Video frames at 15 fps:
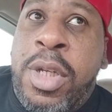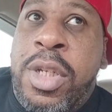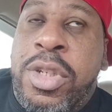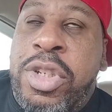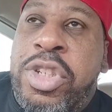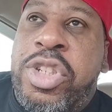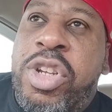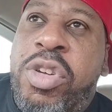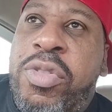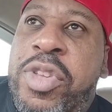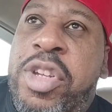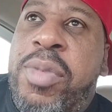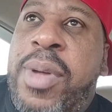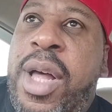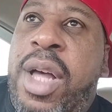to show
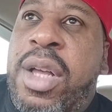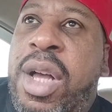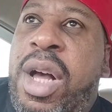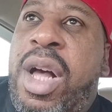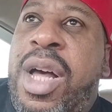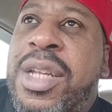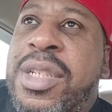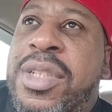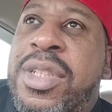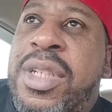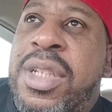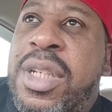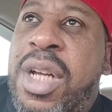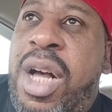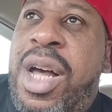them how God
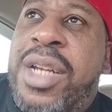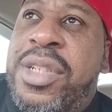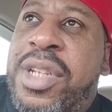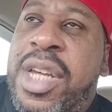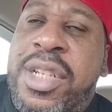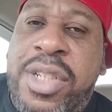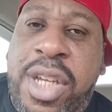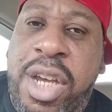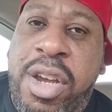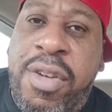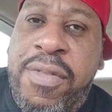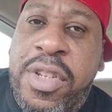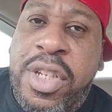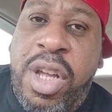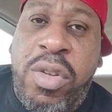God takes care of
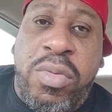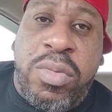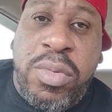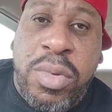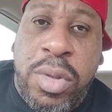his own.